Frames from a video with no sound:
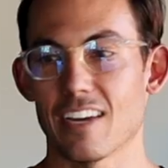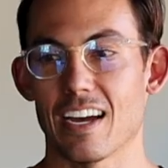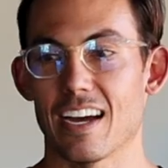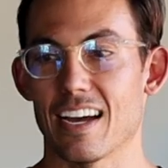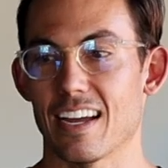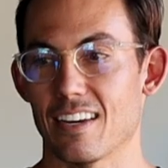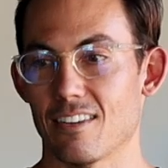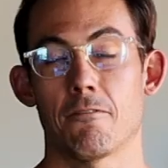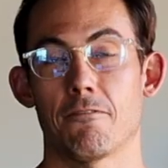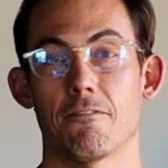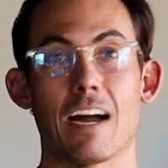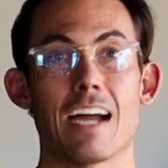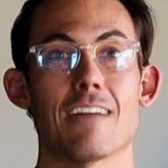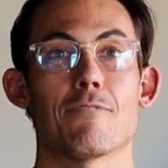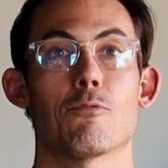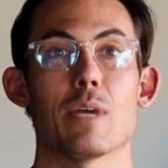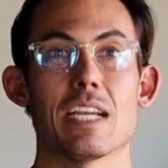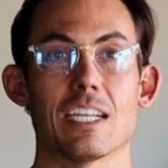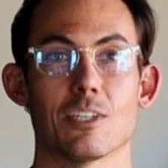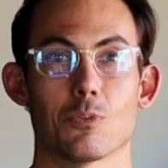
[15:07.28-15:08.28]
got
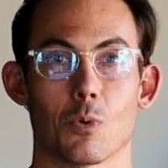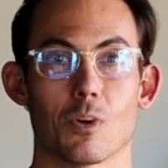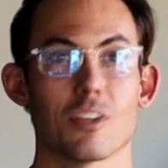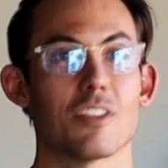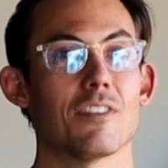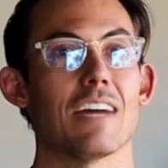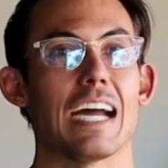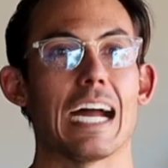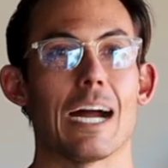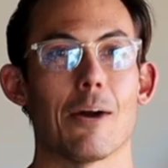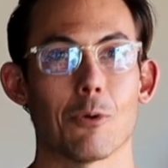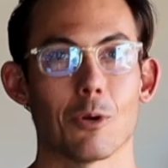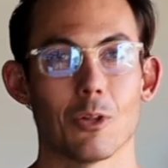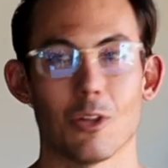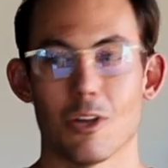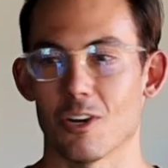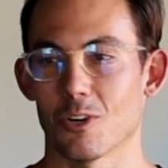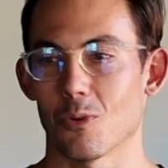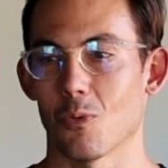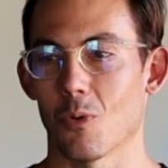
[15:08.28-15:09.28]
5 weeks worth of
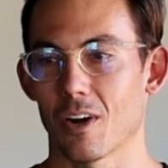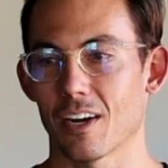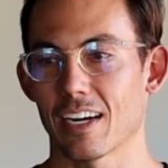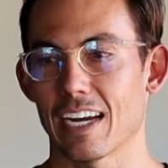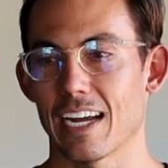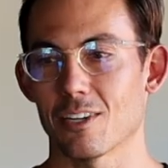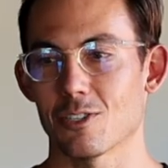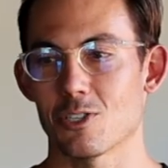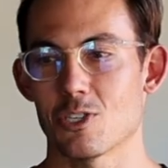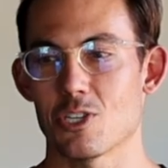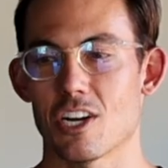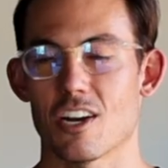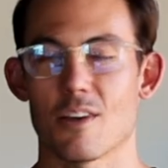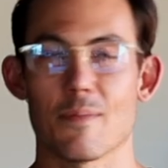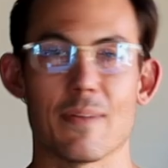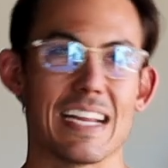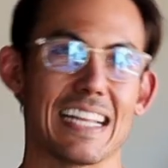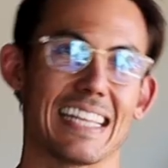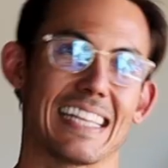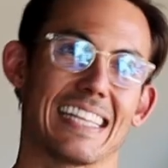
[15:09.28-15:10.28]
hour-long workouts,
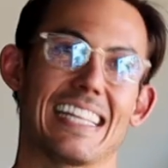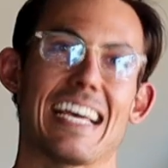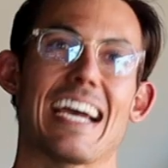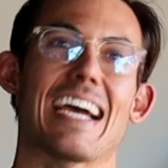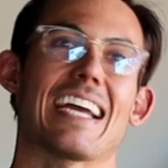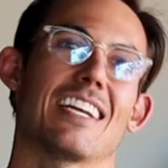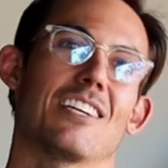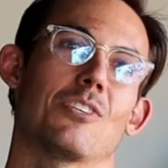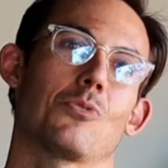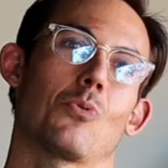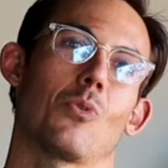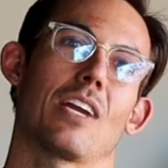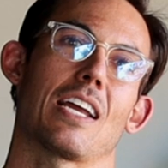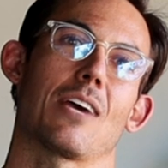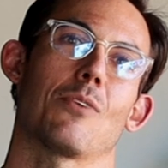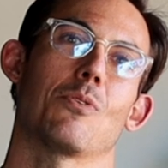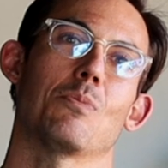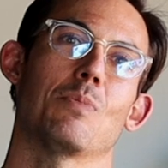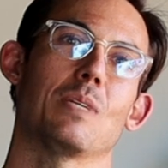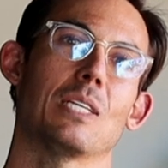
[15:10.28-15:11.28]
Jeremy. That is what I
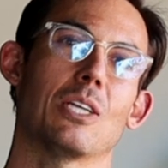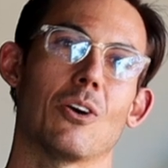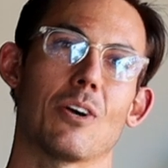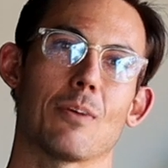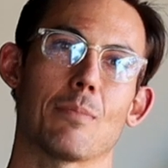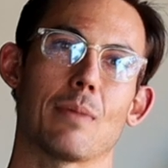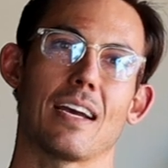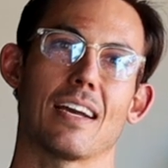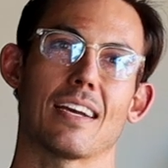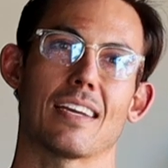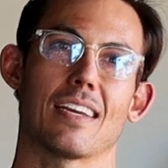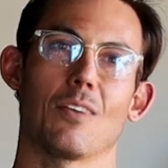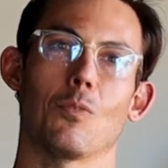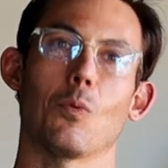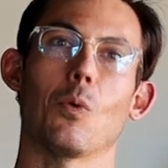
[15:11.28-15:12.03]
would be going back and